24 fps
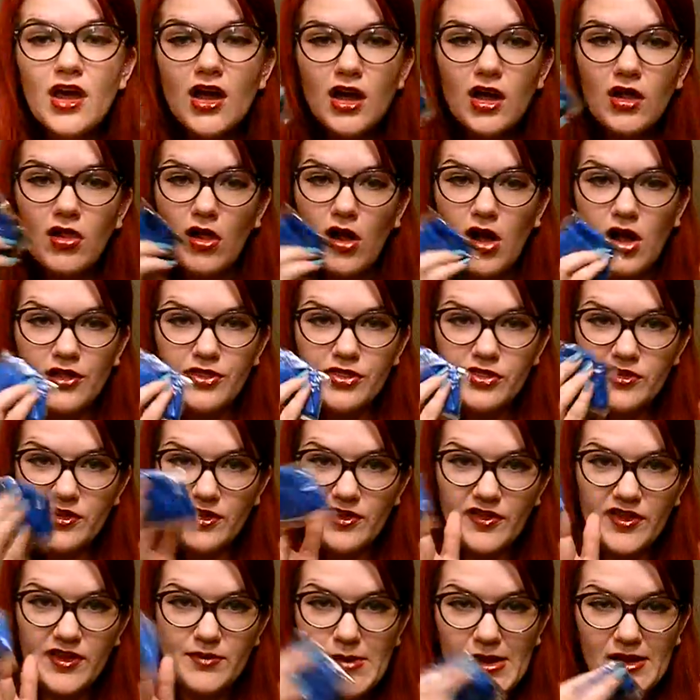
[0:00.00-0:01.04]
cloth to
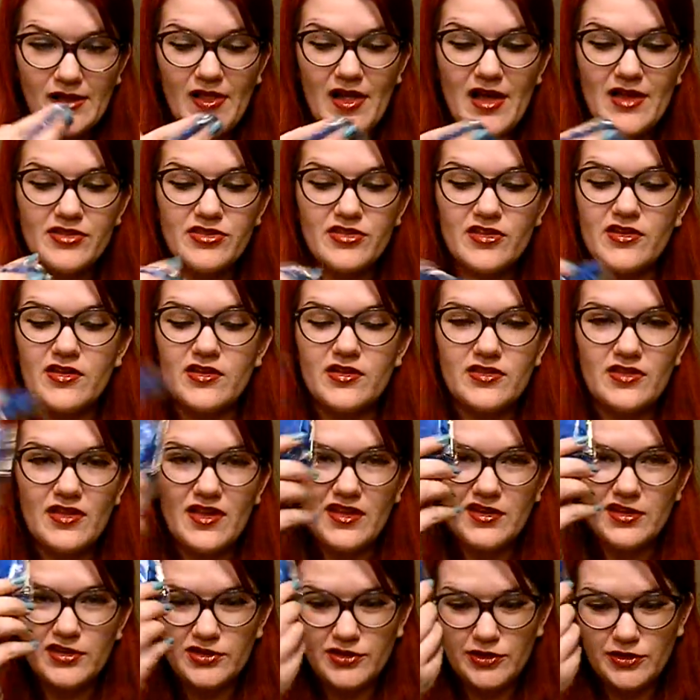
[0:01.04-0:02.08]
clean my glasses
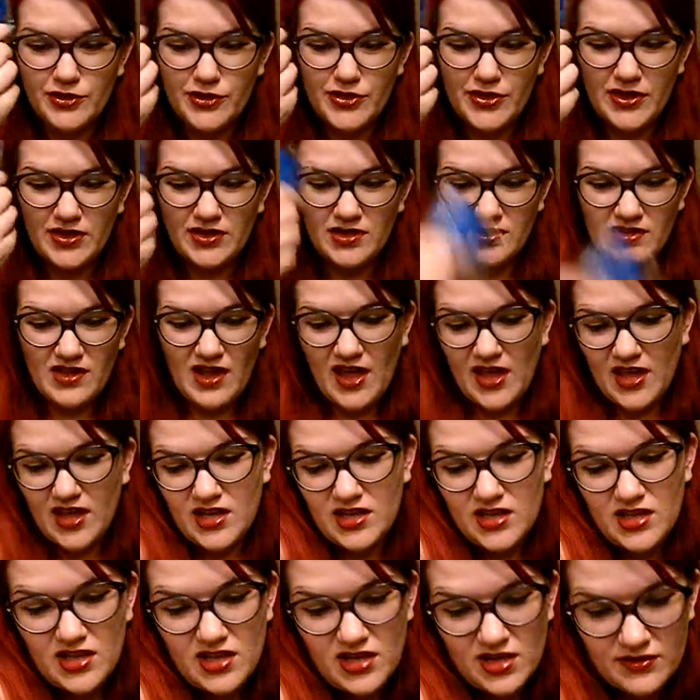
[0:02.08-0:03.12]
and a little thing to tighten
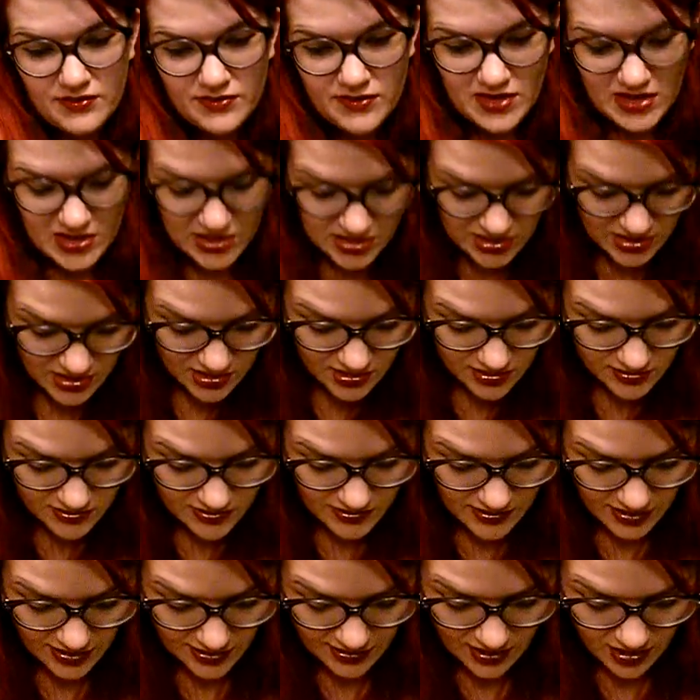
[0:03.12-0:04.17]
it if needed
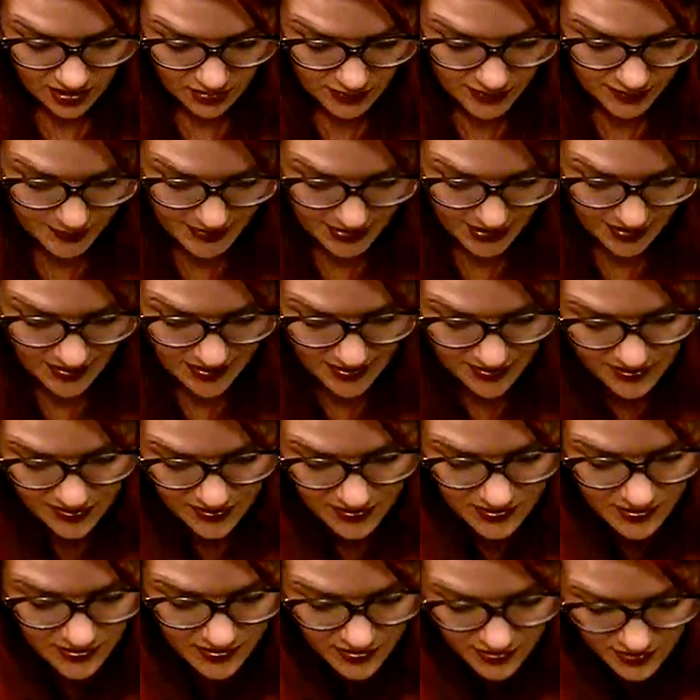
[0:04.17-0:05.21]
that I got with my
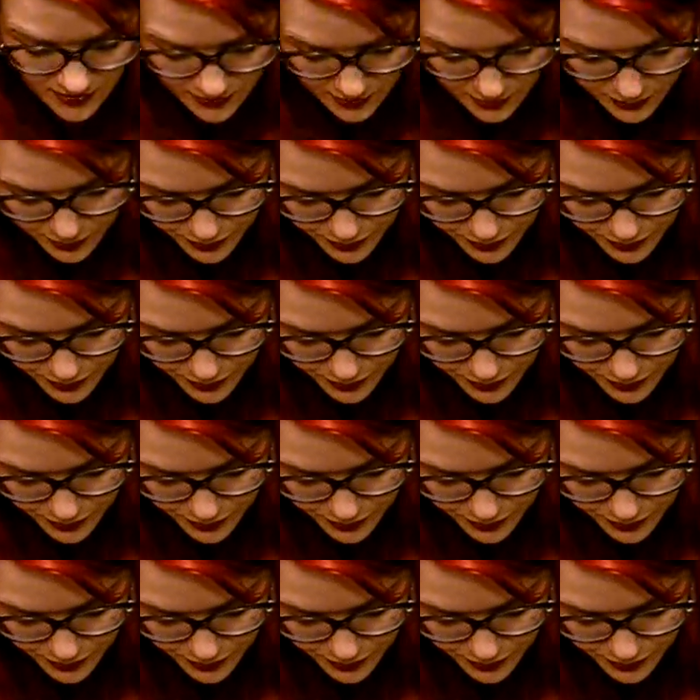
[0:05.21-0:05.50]
glasses.